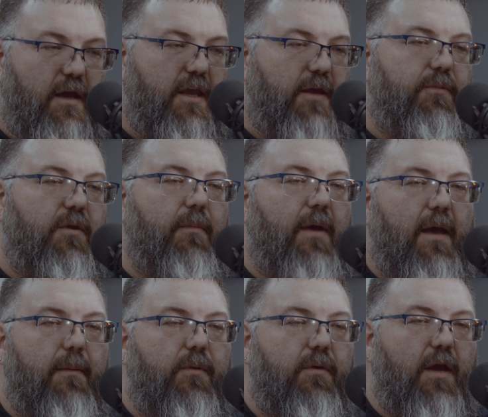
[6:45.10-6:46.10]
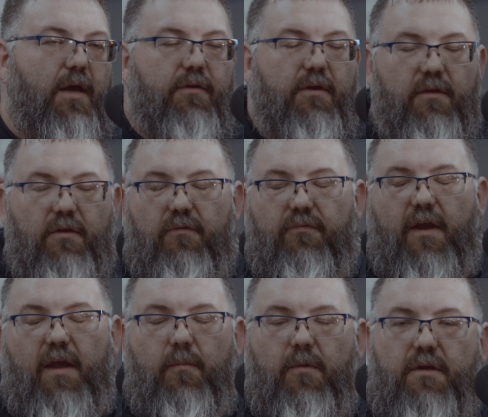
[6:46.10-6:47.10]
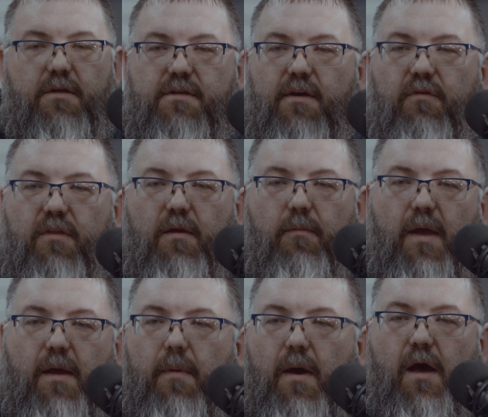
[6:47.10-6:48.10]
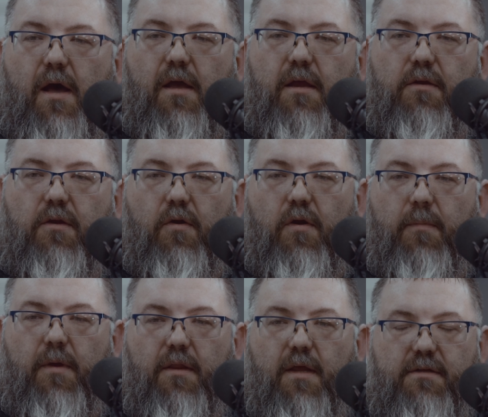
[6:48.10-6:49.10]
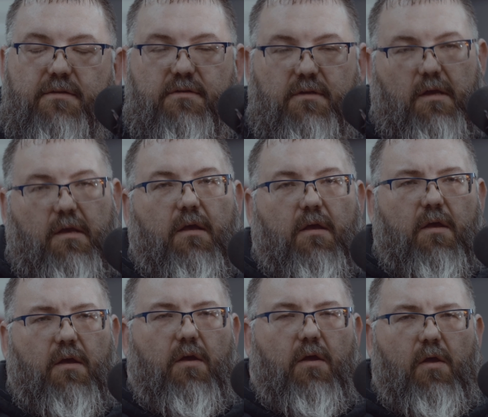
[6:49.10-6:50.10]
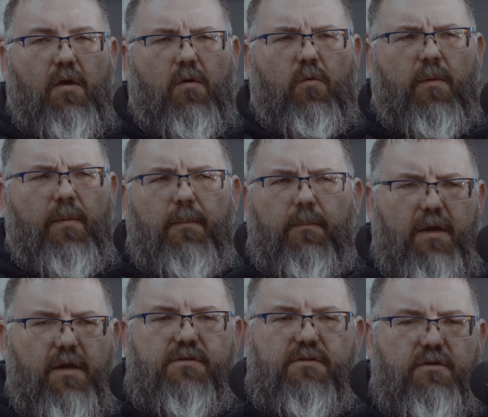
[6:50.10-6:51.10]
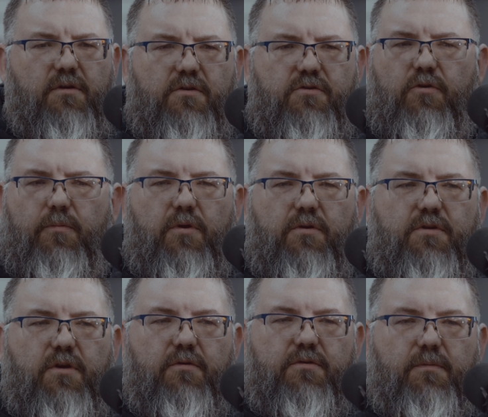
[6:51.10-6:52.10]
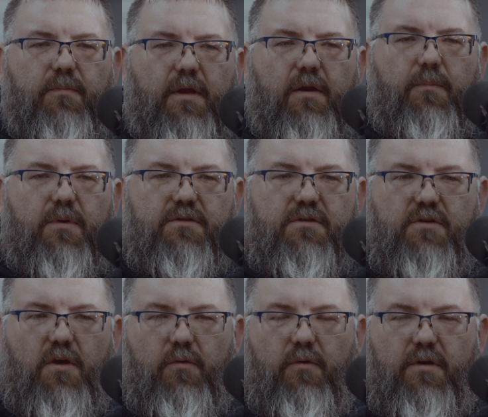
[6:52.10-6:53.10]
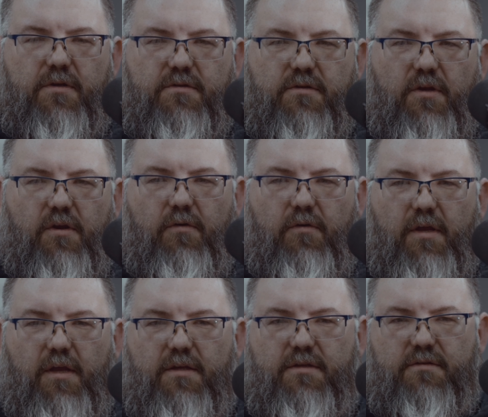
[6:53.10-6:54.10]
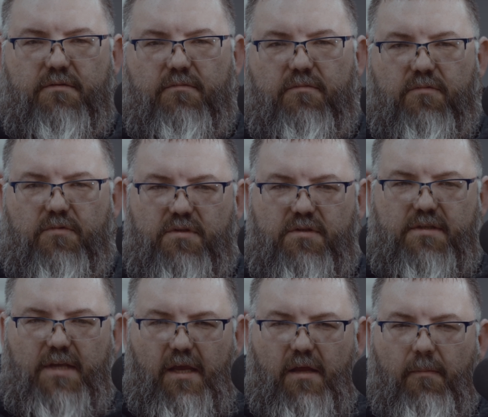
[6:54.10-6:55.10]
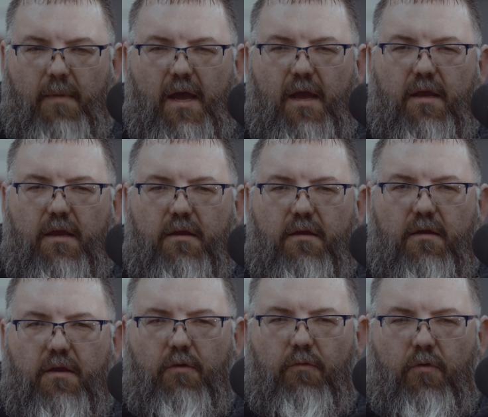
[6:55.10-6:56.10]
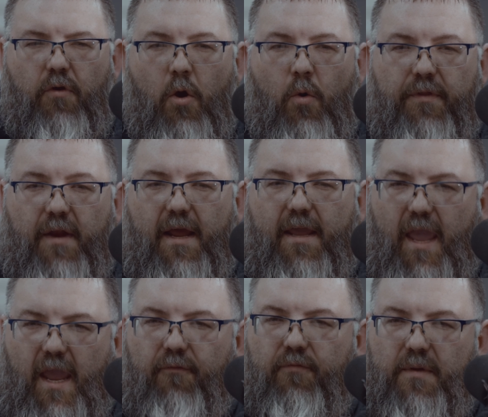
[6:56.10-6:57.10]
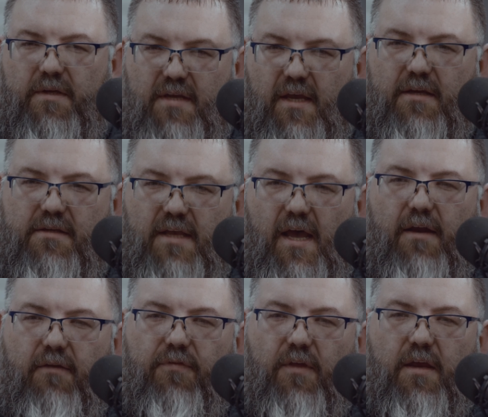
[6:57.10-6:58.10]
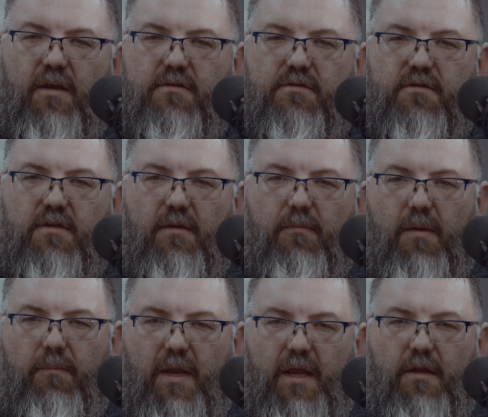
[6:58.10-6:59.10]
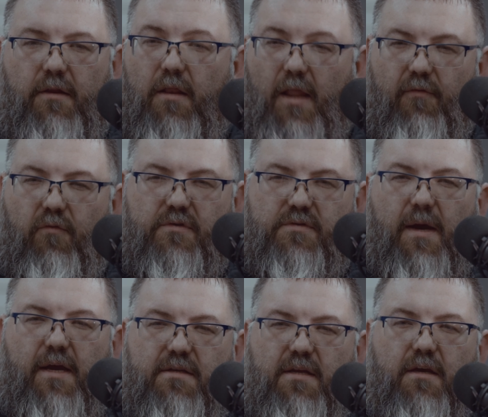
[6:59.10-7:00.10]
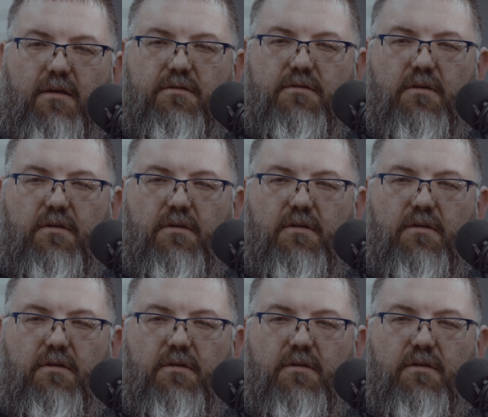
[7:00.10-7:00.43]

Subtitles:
keep them happy. You gotta think of their families, everything back behind. I mean, that's one of my biggest contributes, to being a business owner is, it is seeing knowing that I came from a tech side of things, and being on the level with my techs,